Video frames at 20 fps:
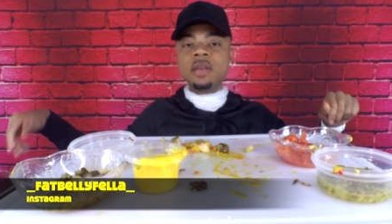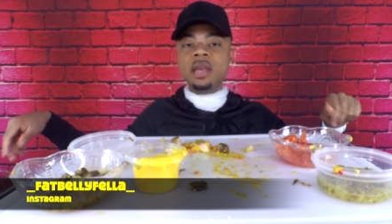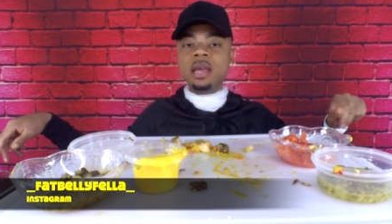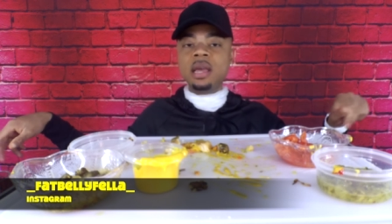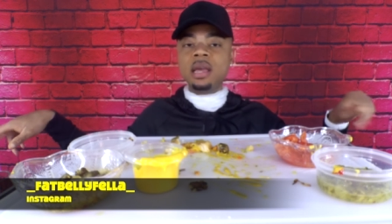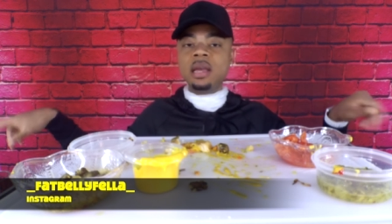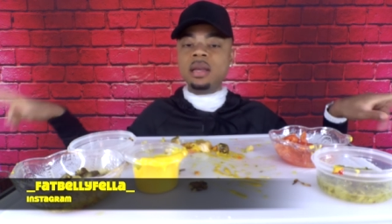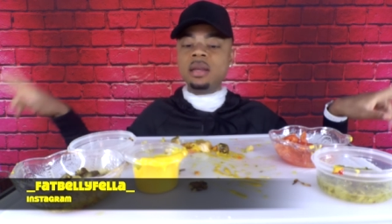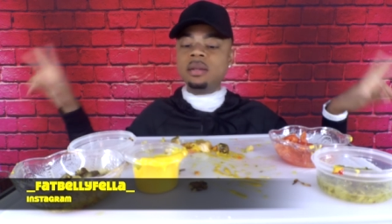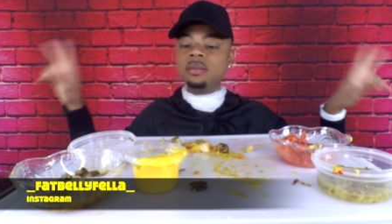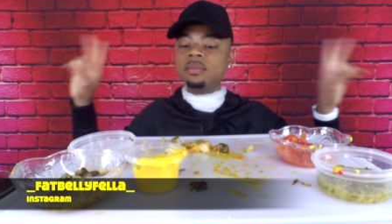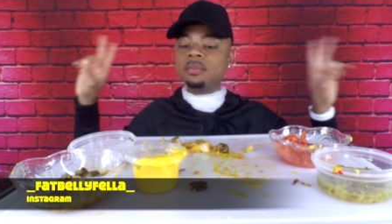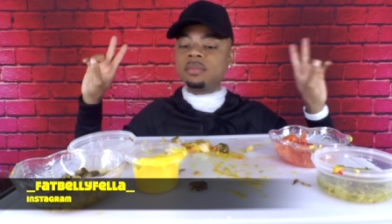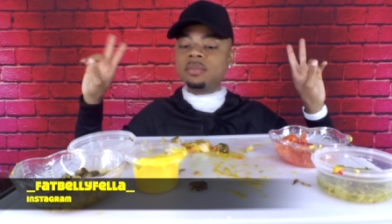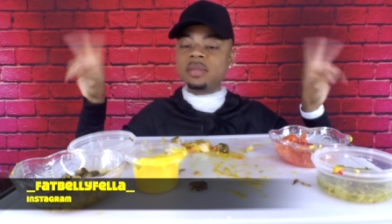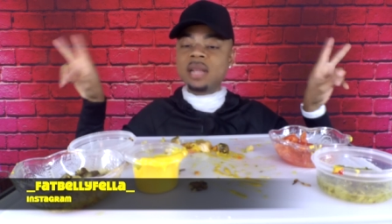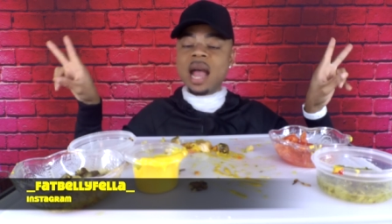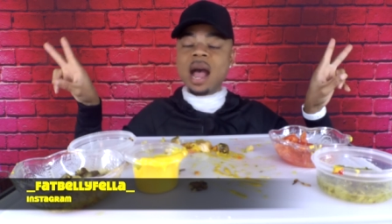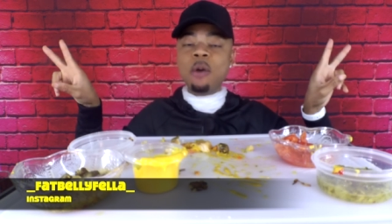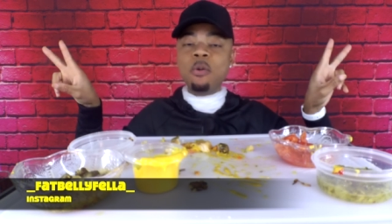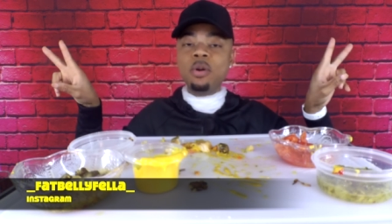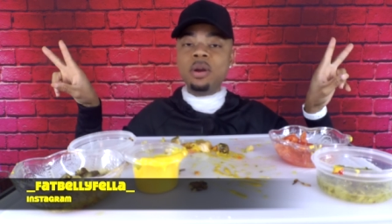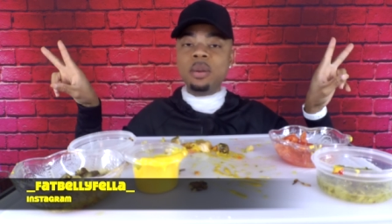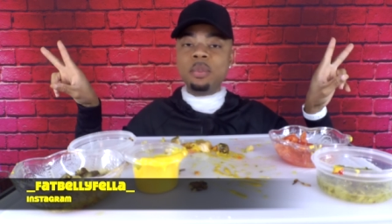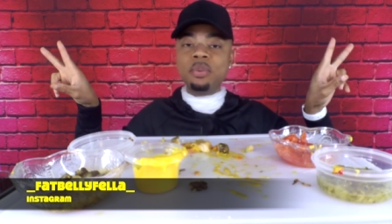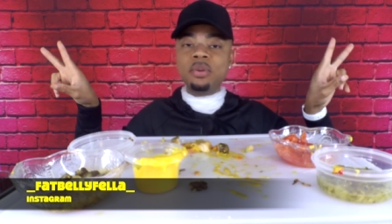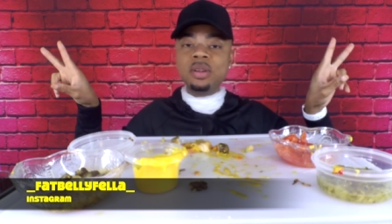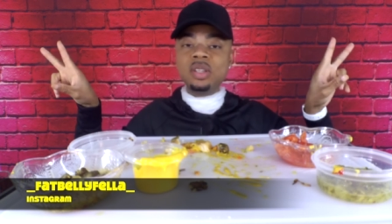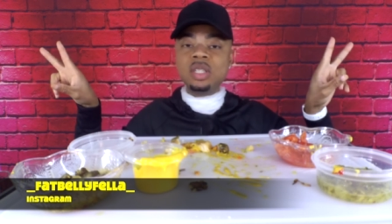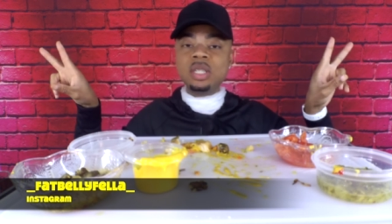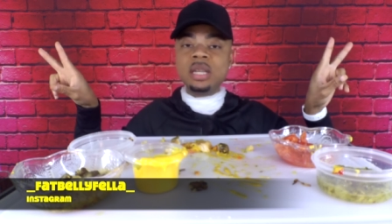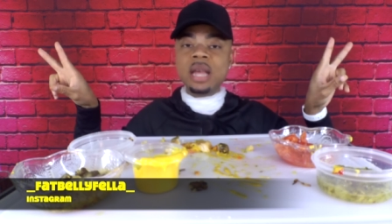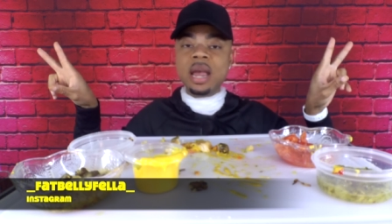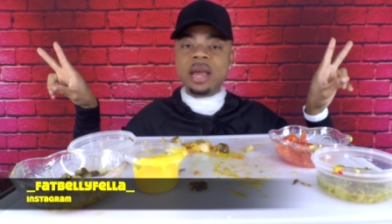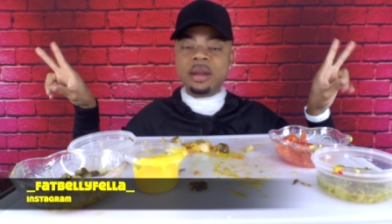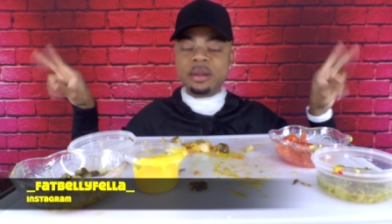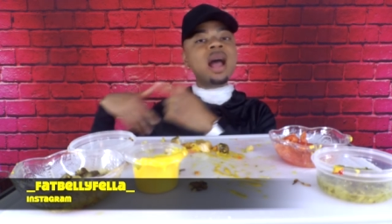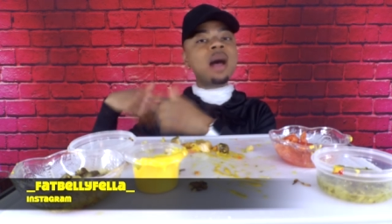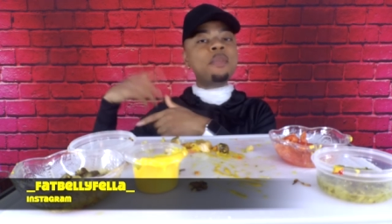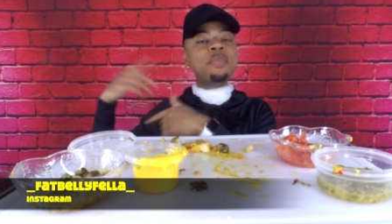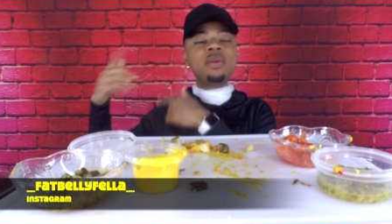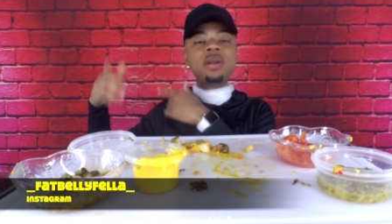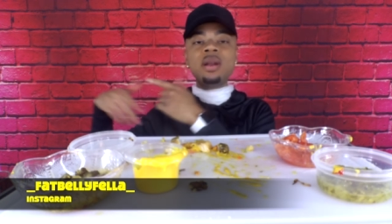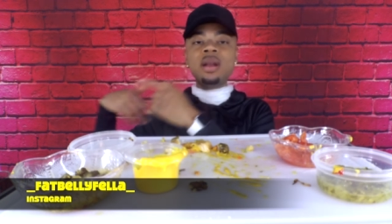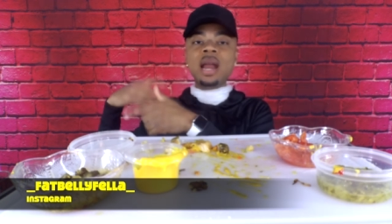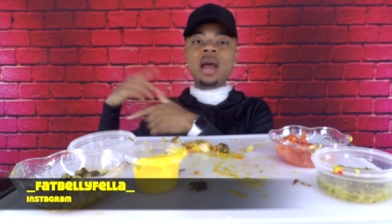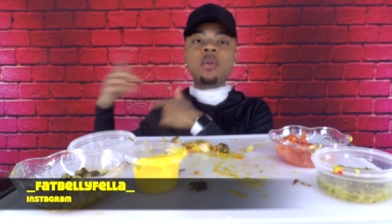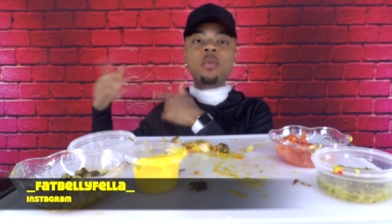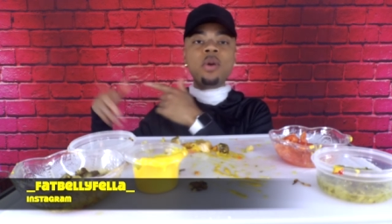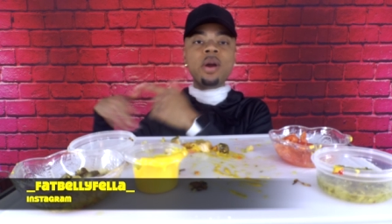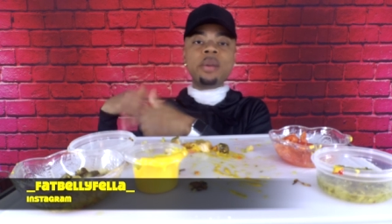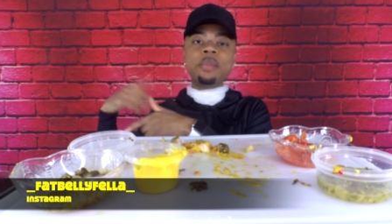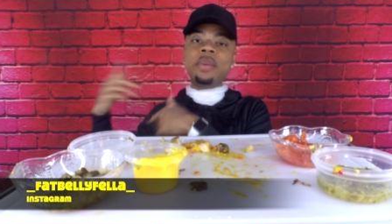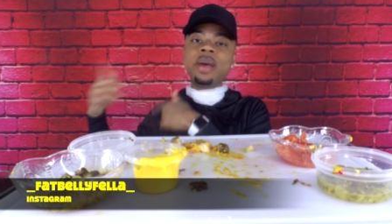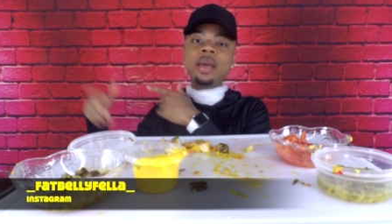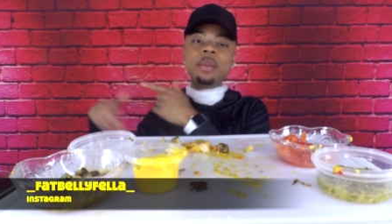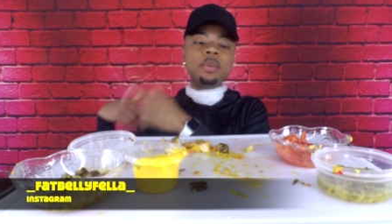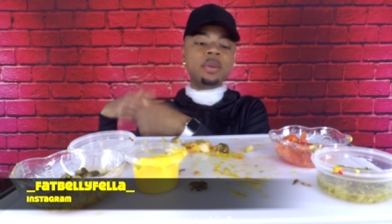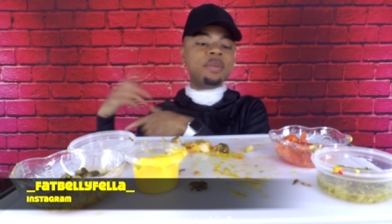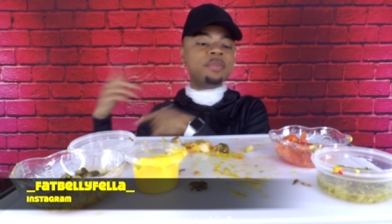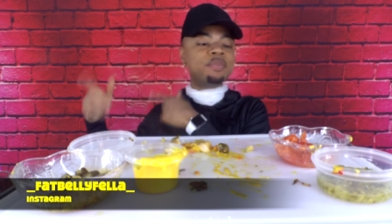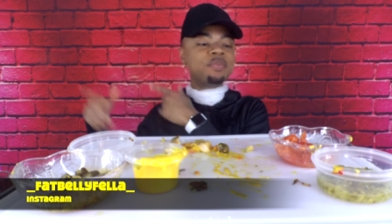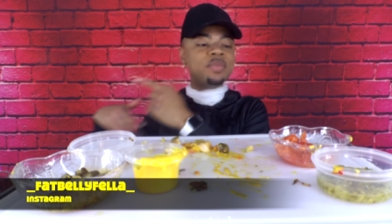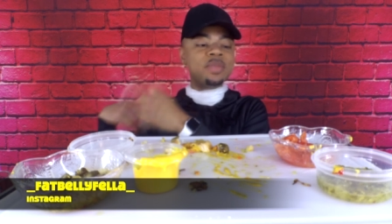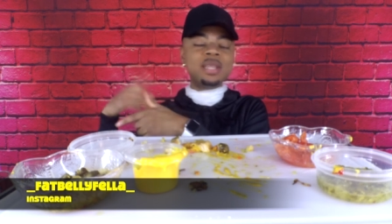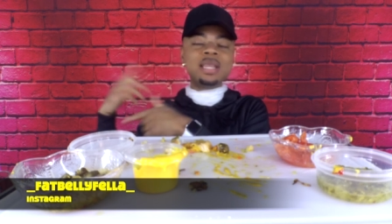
and I would appreciate it. I put in that work, baby.